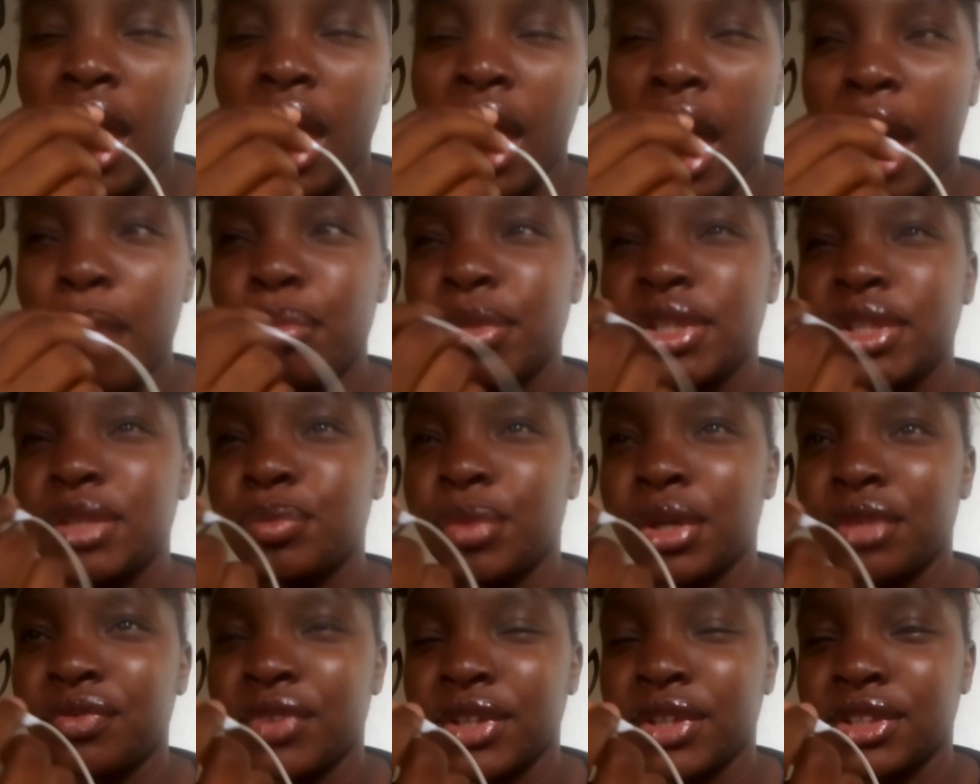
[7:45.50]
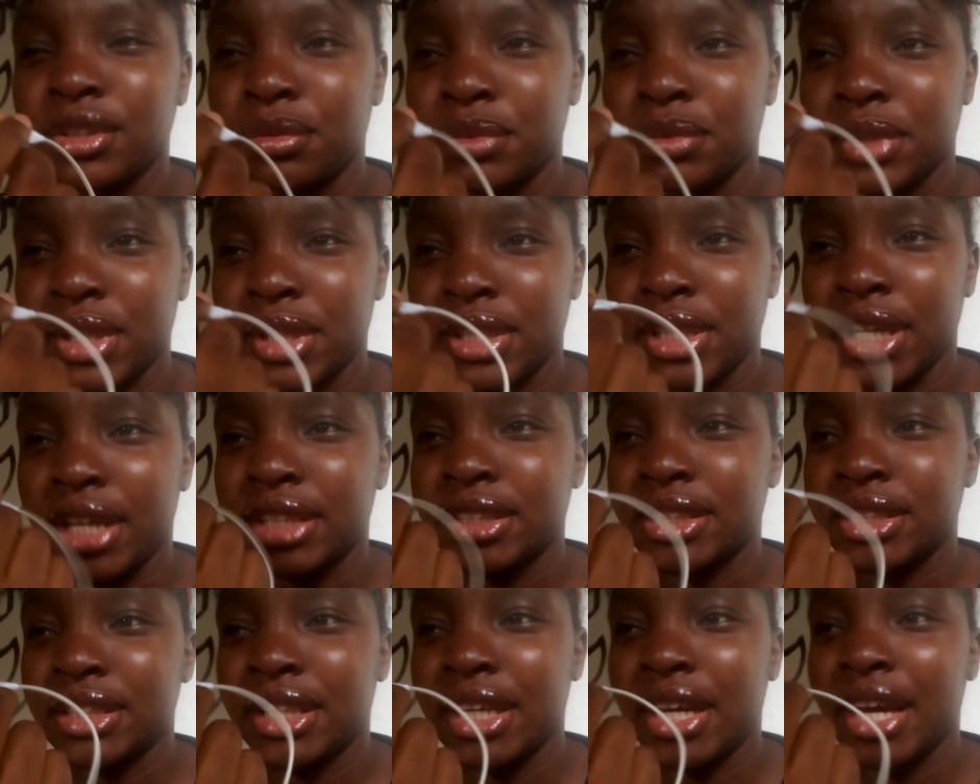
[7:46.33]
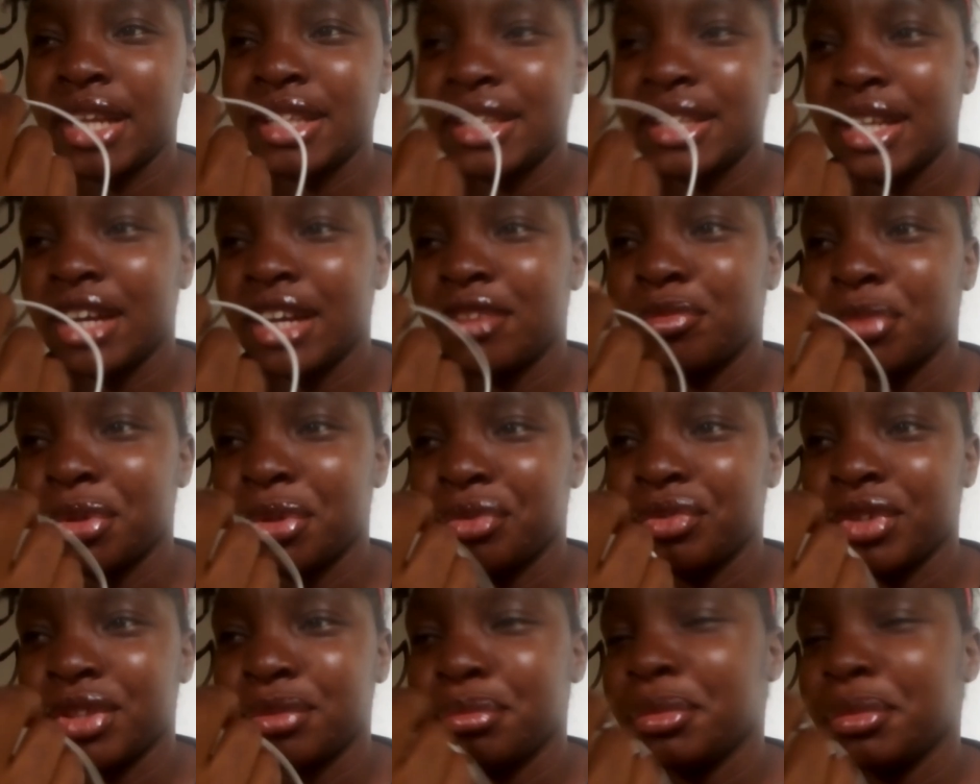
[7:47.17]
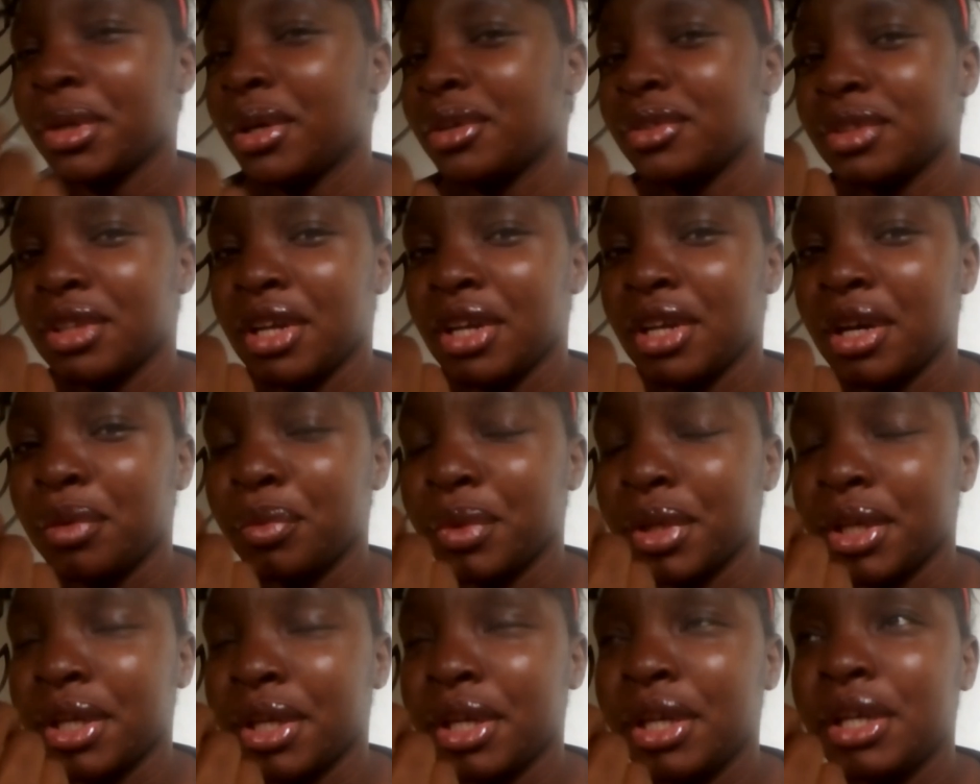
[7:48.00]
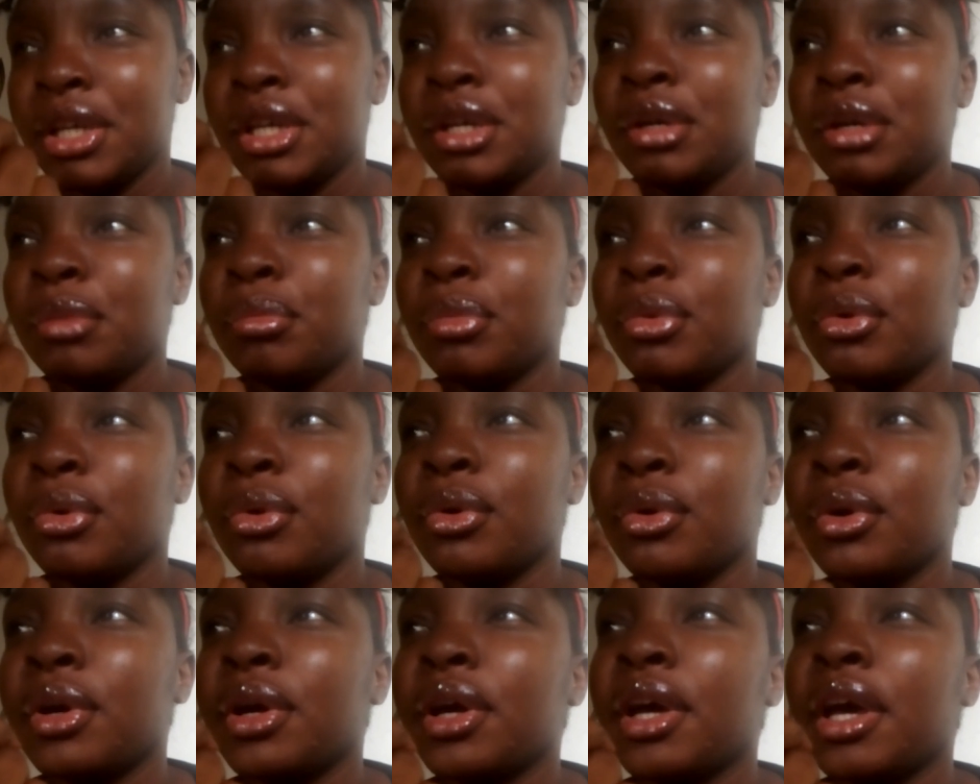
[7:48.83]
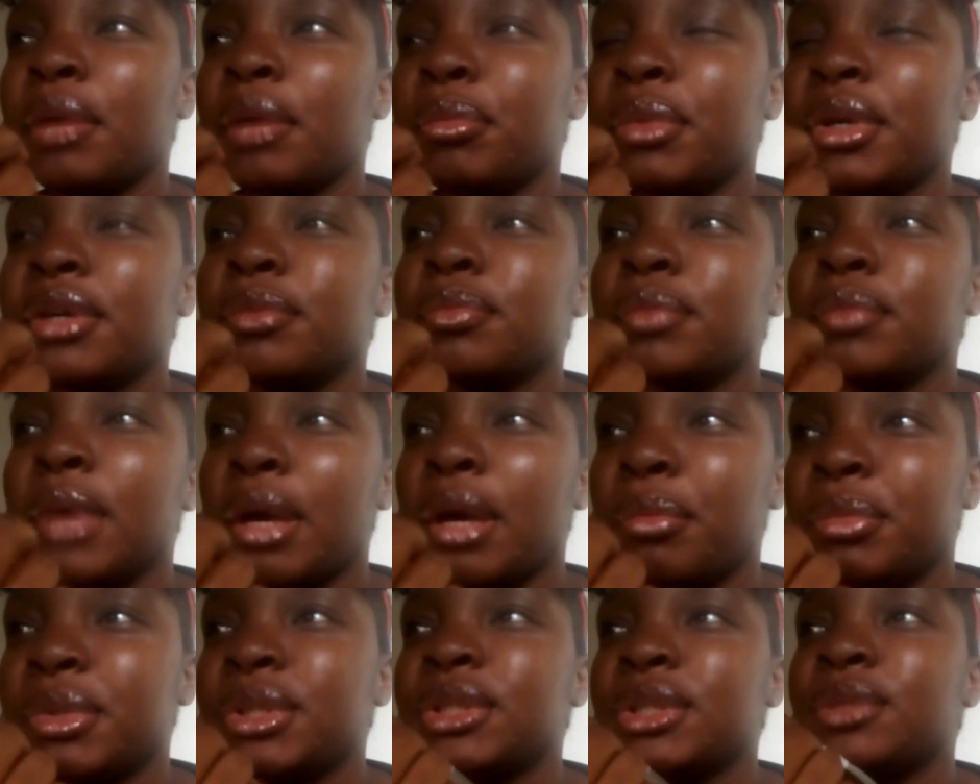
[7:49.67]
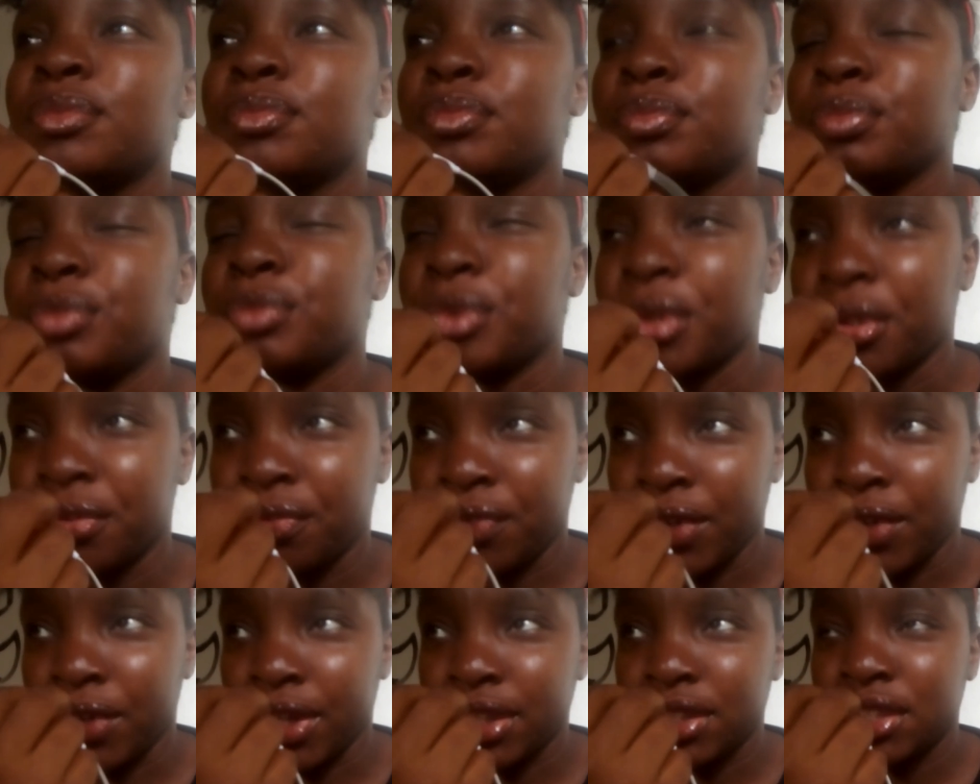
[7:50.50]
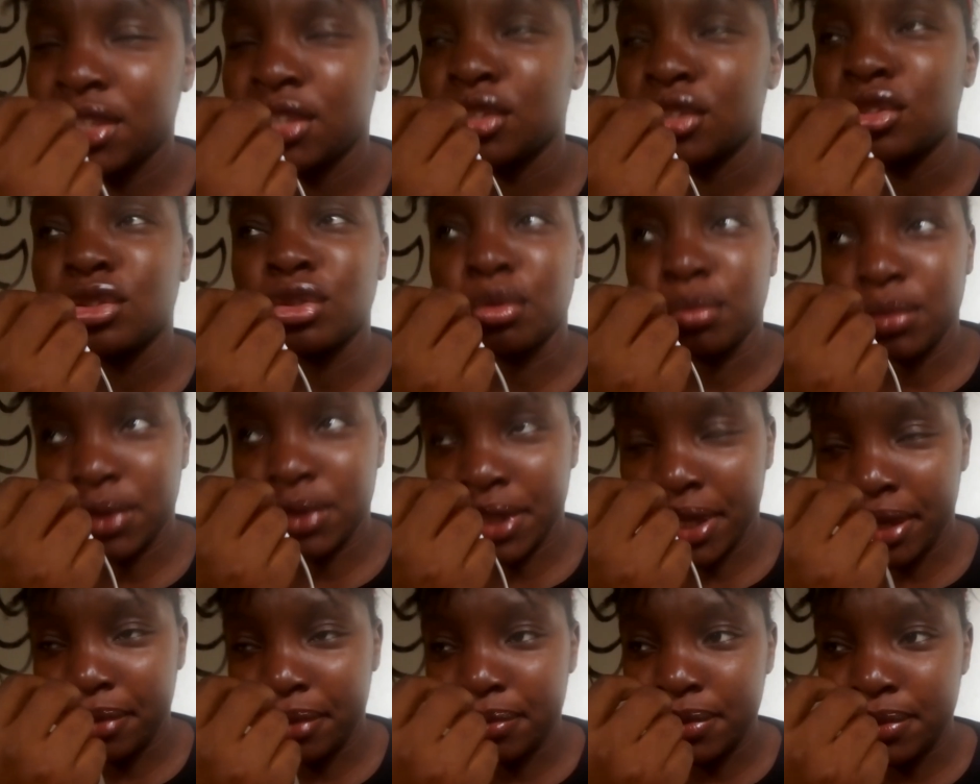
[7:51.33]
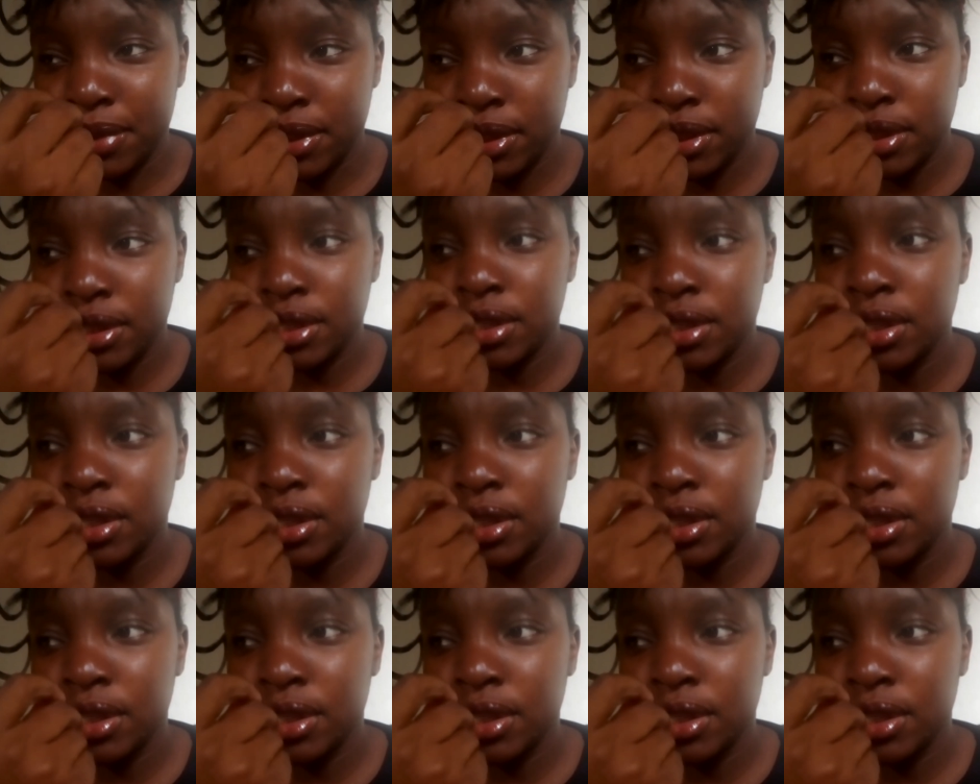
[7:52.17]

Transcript: I miss breakfast sometimes. Like today I didn't have breakfast, maybe I was not awake, but I miss breakfast sometimes.